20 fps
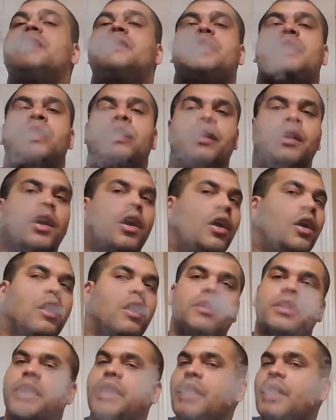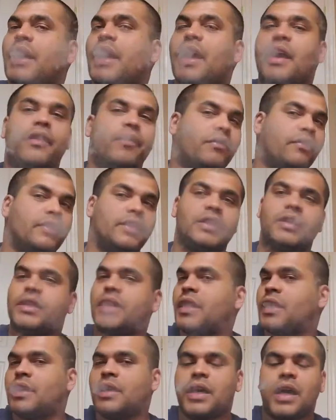of 10 all day, every
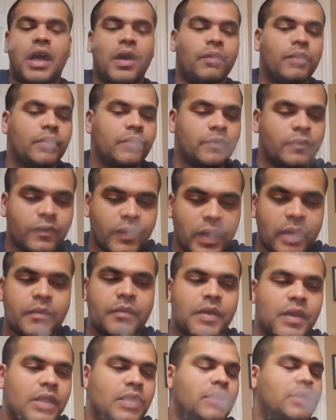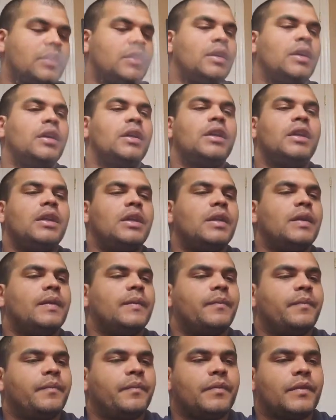day. I will vape this
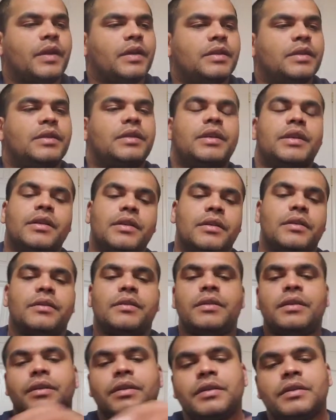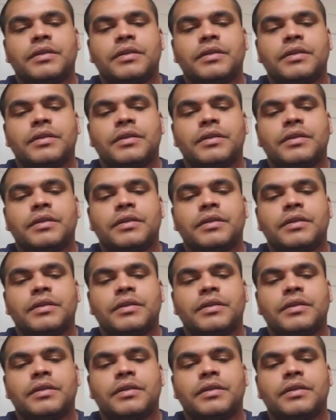until